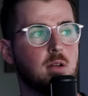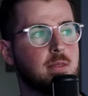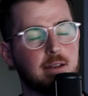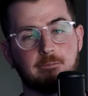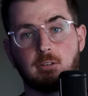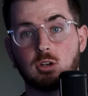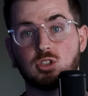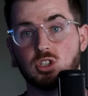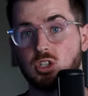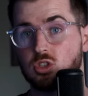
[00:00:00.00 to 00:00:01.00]
that
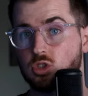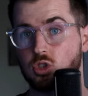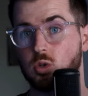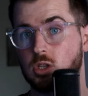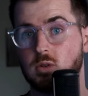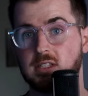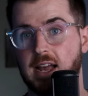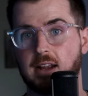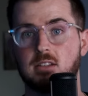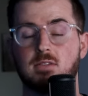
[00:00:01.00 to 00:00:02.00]
first 2 to 3
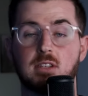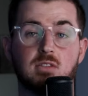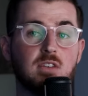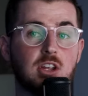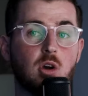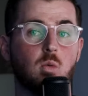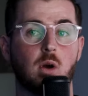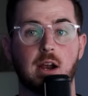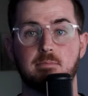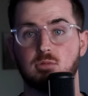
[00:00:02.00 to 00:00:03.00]
seconds of this video
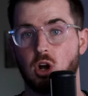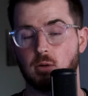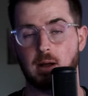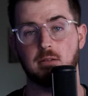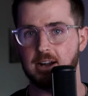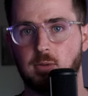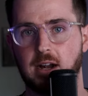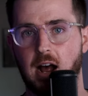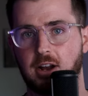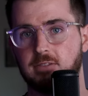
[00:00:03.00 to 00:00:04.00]
where I talk about how to
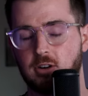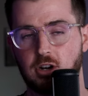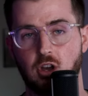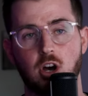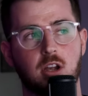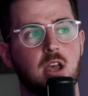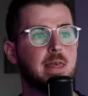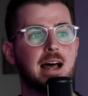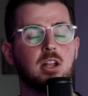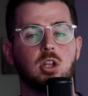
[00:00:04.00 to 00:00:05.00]
write a high converting hook,
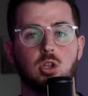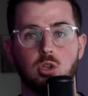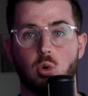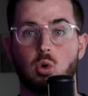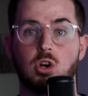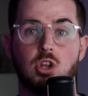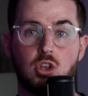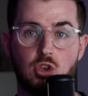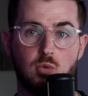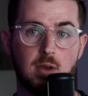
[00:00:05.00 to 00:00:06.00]
that lured
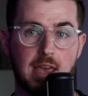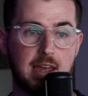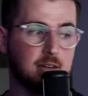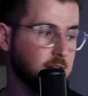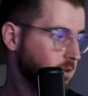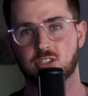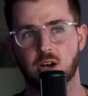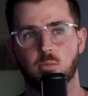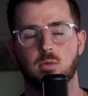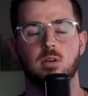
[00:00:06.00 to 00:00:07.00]
you in.
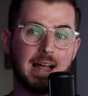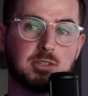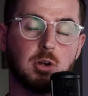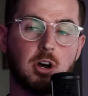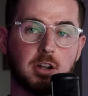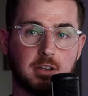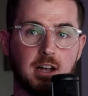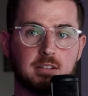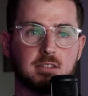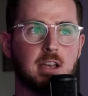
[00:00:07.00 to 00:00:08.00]
So that's what a hook
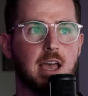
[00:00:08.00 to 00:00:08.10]
does.